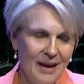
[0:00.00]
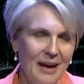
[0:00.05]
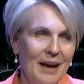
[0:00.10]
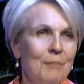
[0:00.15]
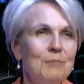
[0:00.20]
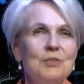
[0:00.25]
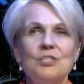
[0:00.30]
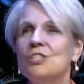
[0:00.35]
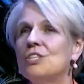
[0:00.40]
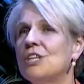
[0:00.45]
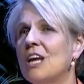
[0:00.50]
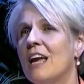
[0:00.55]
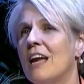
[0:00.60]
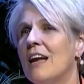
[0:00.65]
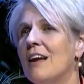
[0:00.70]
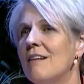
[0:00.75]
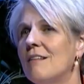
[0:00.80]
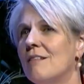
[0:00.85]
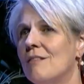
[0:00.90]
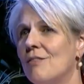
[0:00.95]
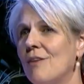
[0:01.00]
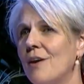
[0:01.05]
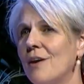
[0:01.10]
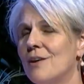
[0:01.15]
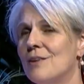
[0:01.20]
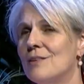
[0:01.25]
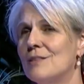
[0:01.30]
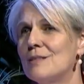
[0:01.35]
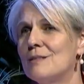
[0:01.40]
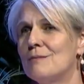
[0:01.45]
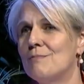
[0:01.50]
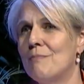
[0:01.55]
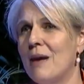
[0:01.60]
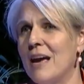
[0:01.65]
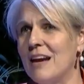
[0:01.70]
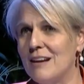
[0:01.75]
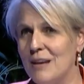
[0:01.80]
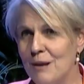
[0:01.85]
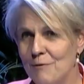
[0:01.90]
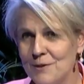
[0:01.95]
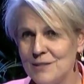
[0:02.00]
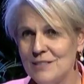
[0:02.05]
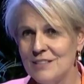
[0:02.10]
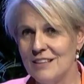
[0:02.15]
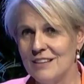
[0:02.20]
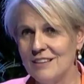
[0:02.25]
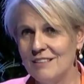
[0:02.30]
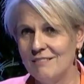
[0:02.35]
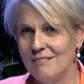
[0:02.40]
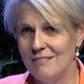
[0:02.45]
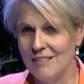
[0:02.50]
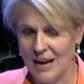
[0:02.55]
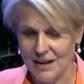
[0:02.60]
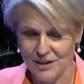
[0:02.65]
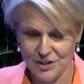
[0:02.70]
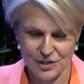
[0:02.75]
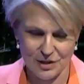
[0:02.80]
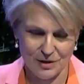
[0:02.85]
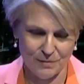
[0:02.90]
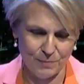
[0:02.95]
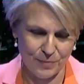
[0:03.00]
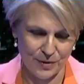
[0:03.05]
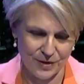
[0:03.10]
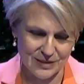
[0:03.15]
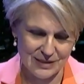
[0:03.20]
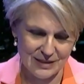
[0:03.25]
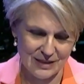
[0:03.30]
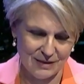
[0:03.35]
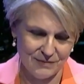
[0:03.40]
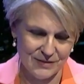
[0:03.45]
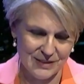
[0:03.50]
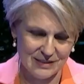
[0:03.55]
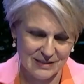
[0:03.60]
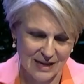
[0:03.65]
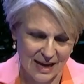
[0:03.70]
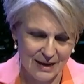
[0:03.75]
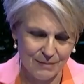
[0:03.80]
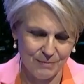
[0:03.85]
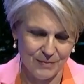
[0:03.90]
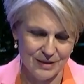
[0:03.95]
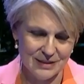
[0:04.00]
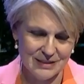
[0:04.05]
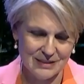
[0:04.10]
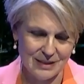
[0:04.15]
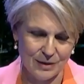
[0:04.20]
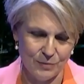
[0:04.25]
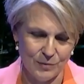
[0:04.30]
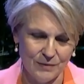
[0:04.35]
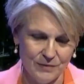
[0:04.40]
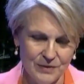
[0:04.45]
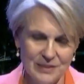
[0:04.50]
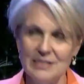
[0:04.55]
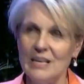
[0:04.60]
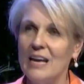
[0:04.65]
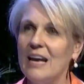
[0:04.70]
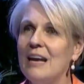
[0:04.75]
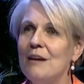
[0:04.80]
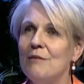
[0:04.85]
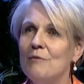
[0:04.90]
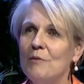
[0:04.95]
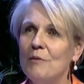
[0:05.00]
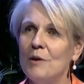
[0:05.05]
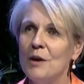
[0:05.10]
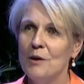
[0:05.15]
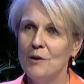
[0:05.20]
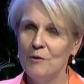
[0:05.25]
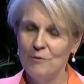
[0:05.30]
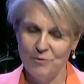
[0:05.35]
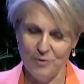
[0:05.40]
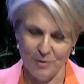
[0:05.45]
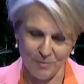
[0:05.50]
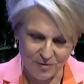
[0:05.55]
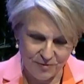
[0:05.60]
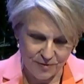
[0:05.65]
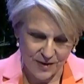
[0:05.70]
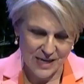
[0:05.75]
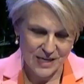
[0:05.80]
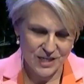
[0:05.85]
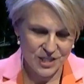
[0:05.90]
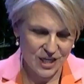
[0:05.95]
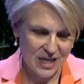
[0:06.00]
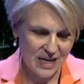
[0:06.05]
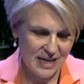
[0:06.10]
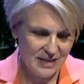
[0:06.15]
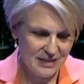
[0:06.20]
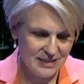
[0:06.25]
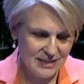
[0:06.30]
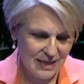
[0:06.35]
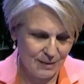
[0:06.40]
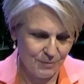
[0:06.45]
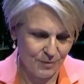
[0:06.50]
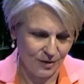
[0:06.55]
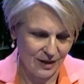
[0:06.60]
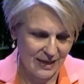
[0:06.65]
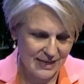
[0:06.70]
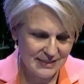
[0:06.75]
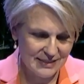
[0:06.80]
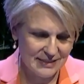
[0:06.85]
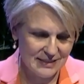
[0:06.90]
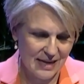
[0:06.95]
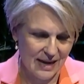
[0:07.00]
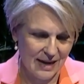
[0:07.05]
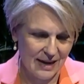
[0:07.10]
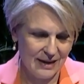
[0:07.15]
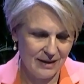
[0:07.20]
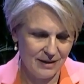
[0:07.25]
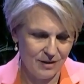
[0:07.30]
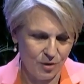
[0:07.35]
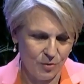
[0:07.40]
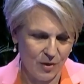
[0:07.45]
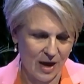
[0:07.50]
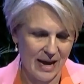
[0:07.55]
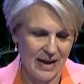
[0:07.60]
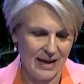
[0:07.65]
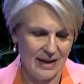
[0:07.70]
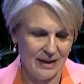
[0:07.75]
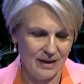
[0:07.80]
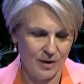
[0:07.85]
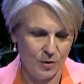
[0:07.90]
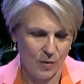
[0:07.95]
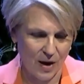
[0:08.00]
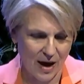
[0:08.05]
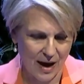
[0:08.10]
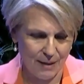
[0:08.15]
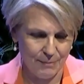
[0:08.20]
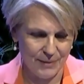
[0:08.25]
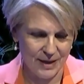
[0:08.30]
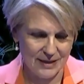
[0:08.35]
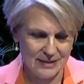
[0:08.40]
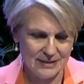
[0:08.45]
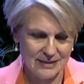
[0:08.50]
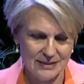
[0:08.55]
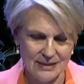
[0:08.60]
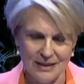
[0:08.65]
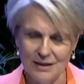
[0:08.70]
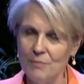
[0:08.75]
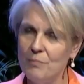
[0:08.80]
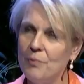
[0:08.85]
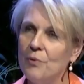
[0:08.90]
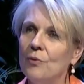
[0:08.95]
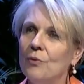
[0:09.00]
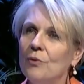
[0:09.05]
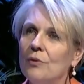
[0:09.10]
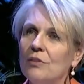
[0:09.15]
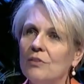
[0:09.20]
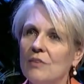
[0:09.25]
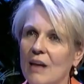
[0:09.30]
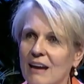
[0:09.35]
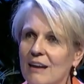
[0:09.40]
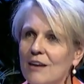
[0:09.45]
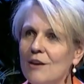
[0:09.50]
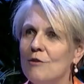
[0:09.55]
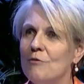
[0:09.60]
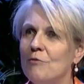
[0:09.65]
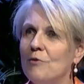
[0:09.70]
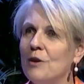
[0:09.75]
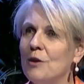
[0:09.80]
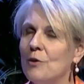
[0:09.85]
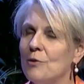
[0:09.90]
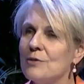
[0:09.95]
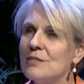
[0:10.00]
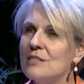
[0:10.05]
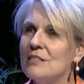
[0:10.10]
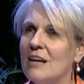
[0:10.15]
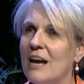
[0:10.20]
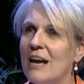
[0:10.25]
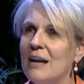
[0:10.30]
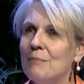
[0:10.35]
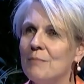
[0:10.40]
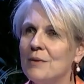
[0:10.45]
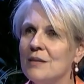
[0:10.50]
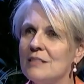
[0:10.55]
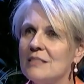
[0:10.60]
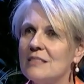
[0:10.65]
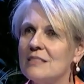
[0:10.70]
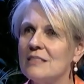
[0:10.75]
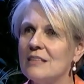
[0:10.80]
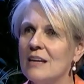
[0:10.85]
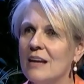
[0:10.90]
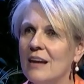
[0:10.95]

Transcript: Share those magnificent nature positive statements that we've seen from Fiji, Timor-Leste, Niue, Guam and Singapore. Thank you for your statements.